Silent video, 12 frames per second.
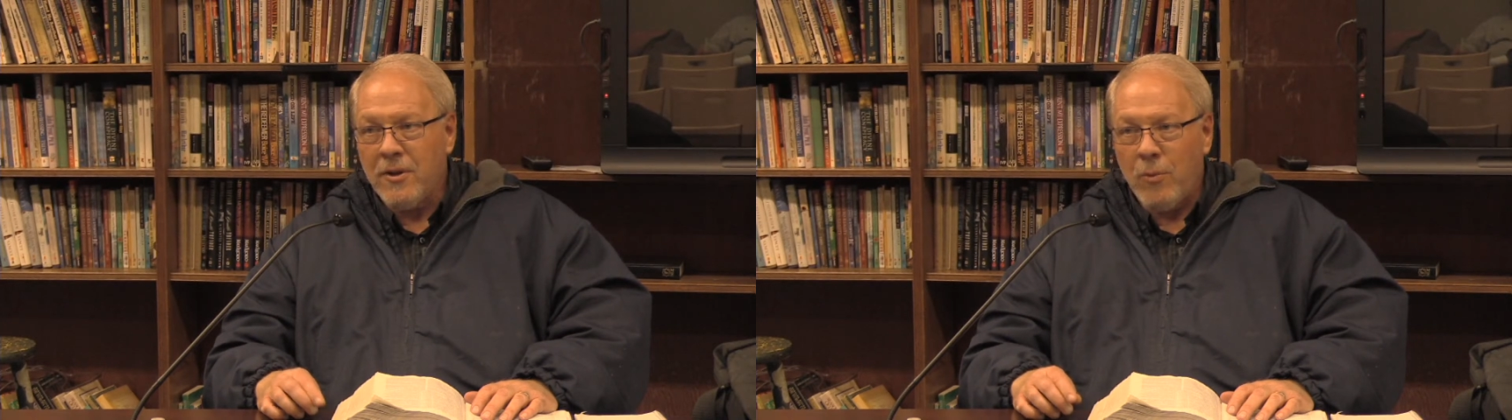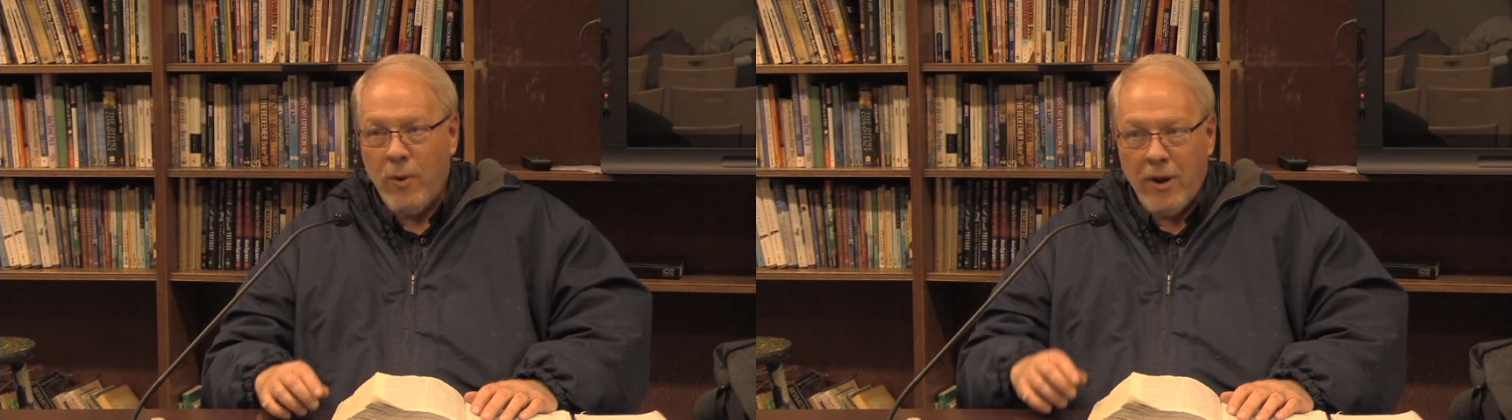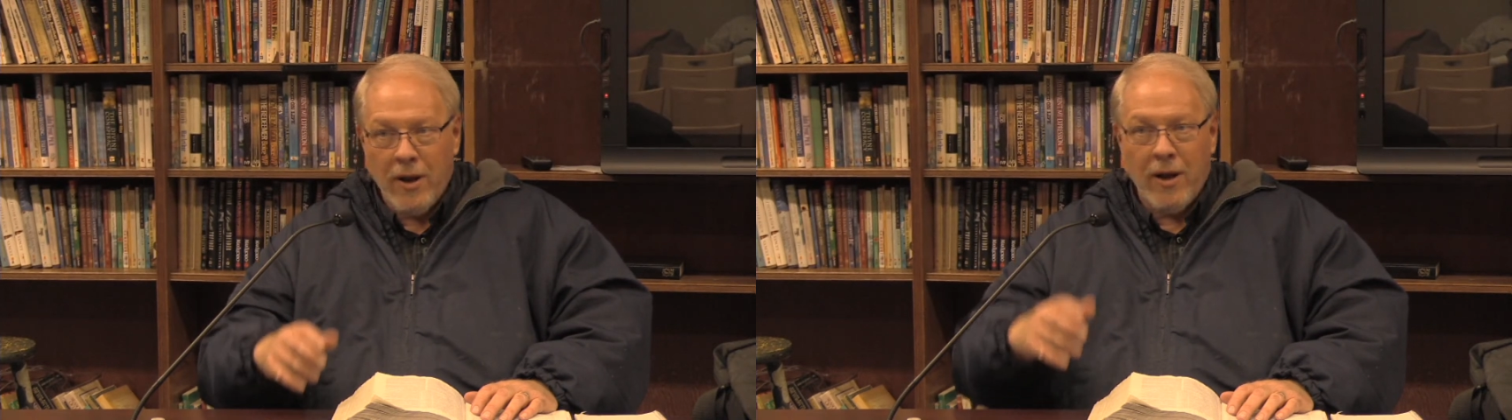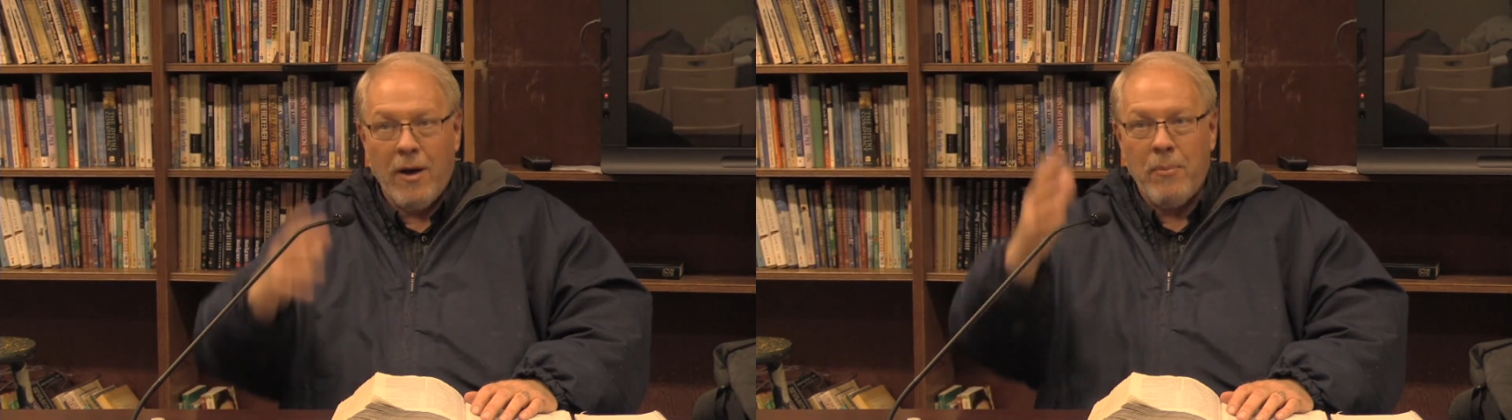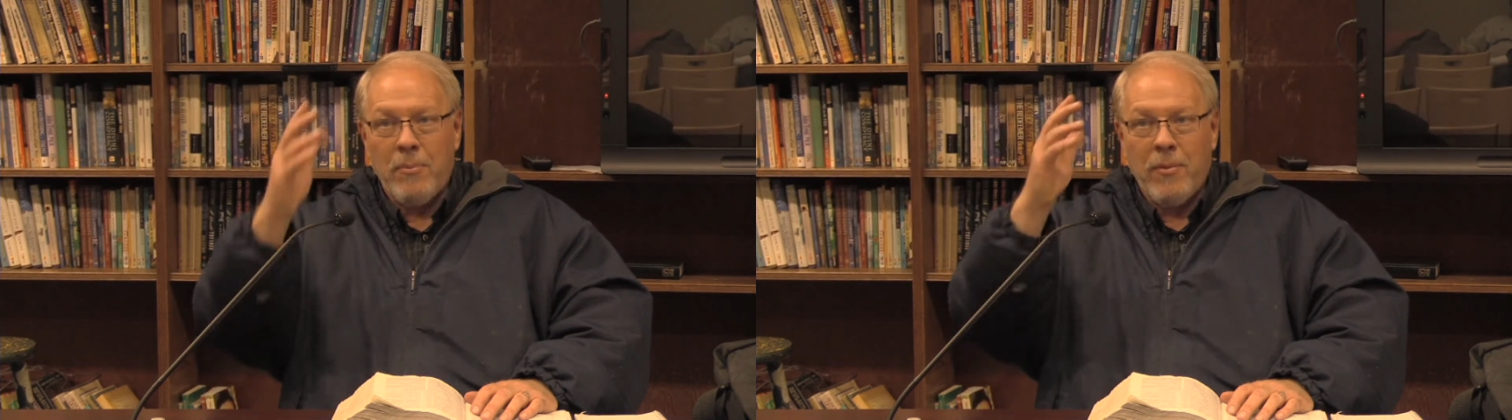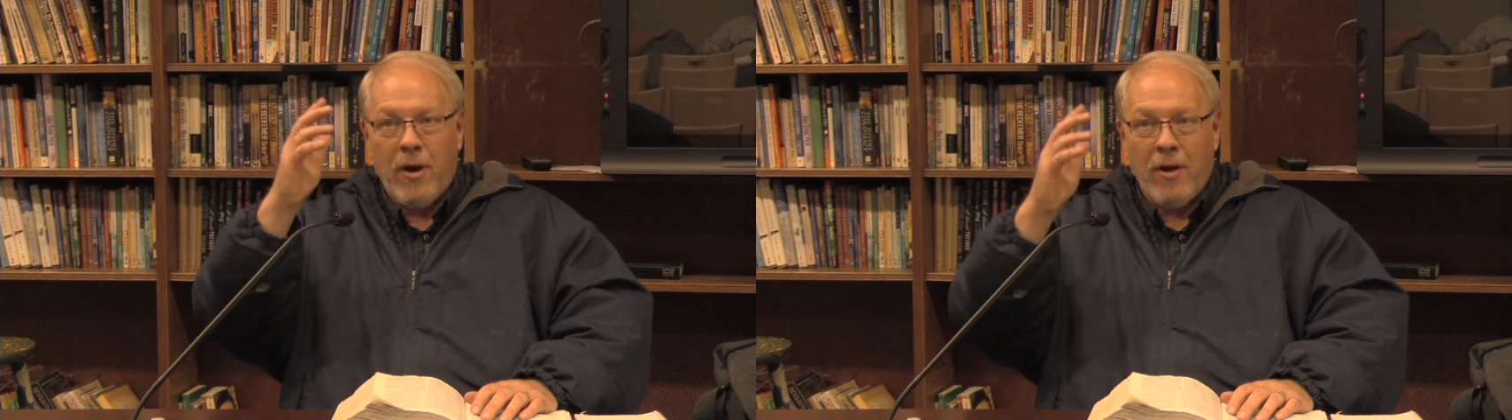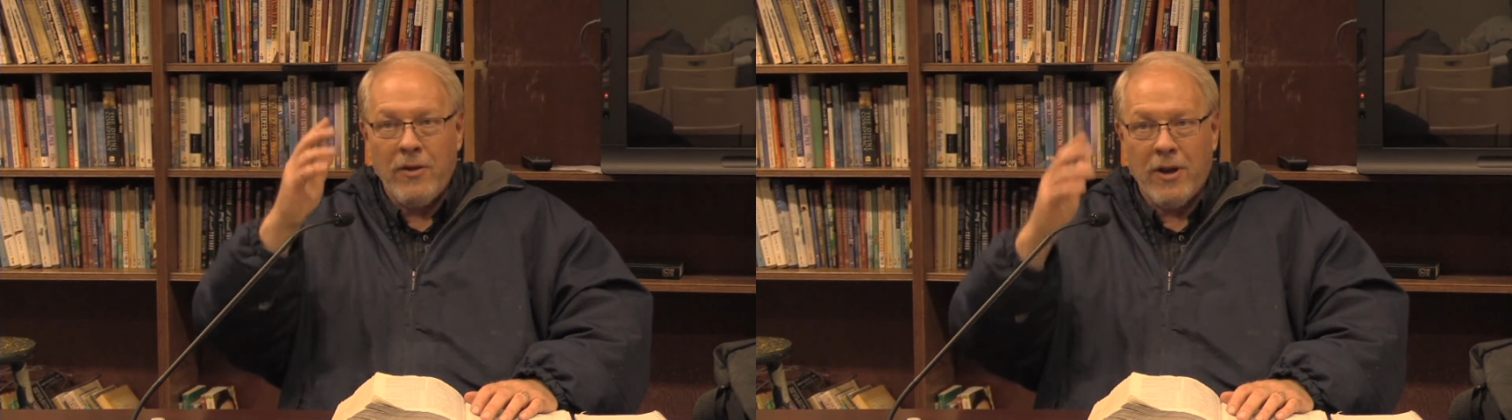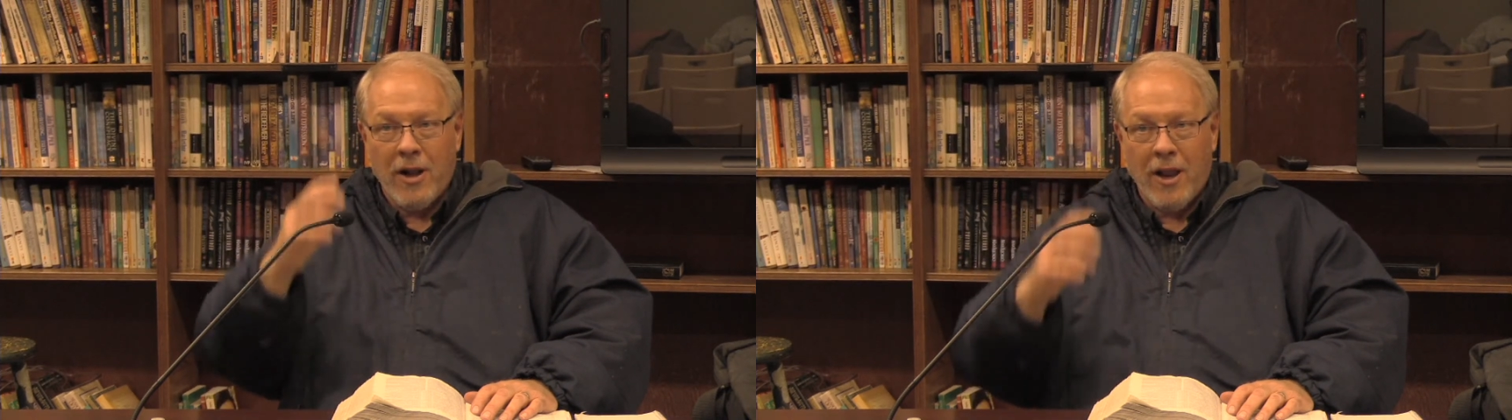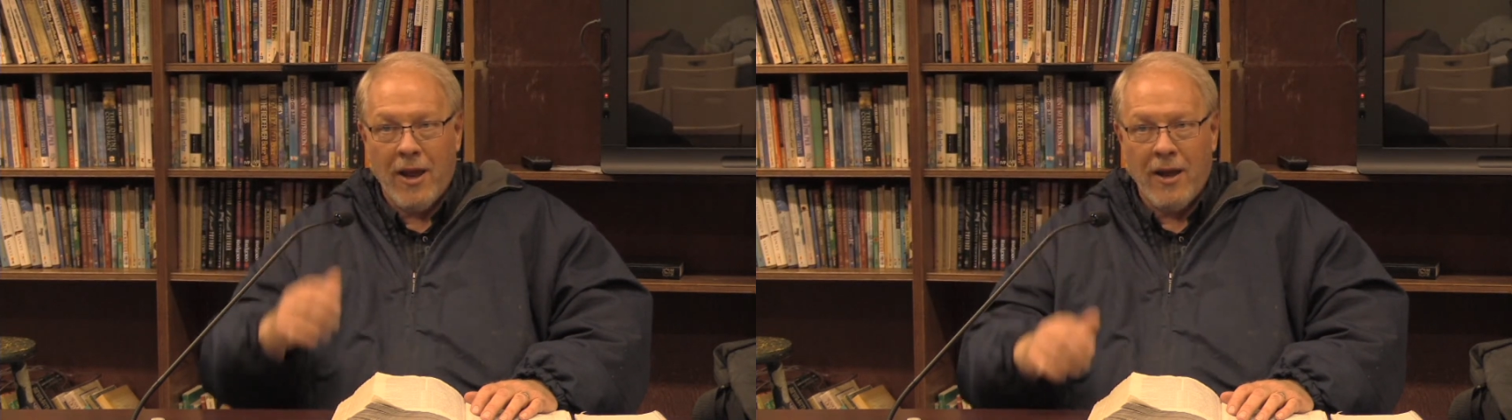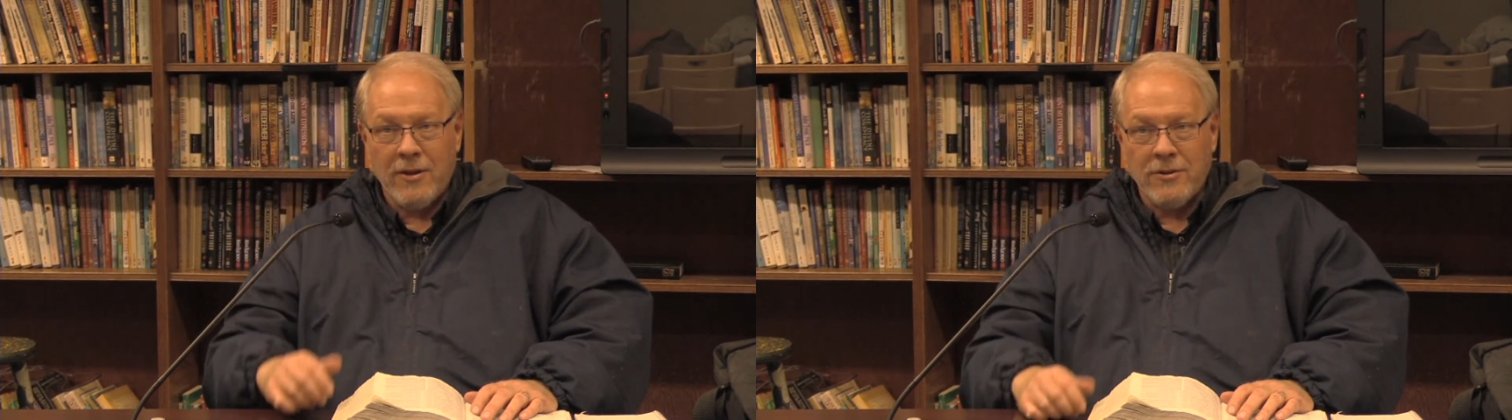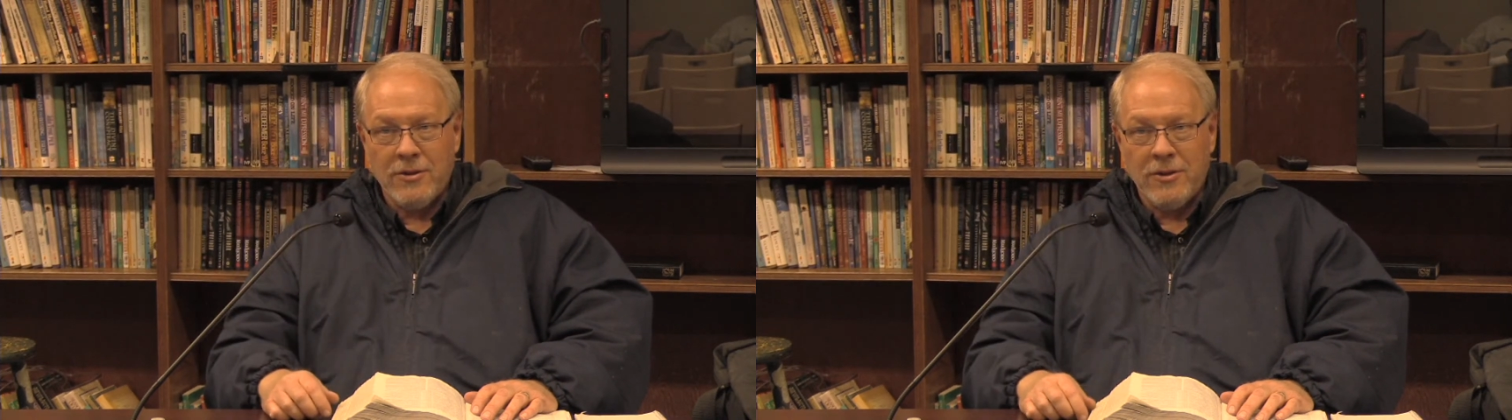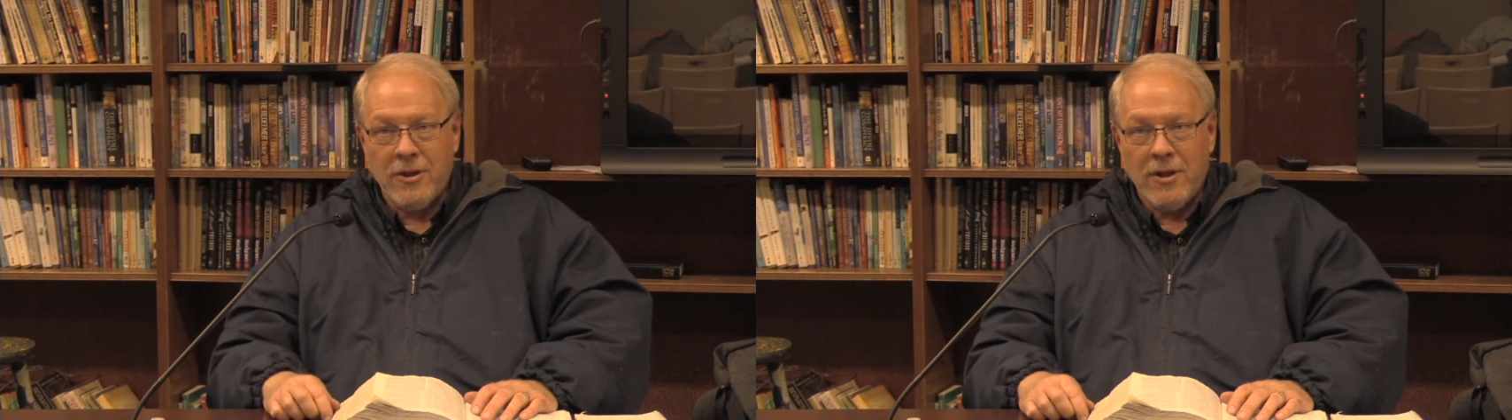went up on the
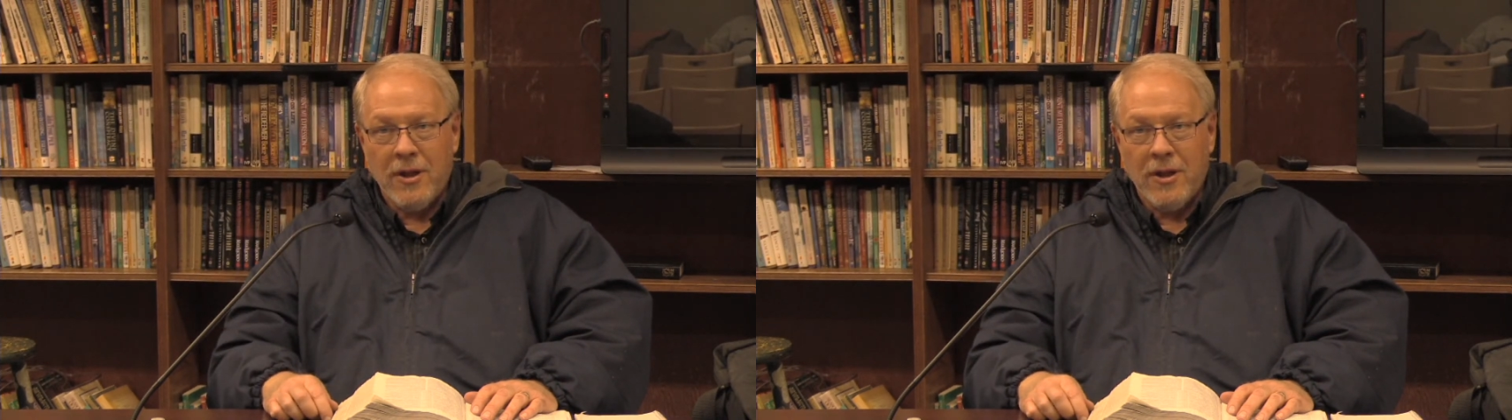clouds.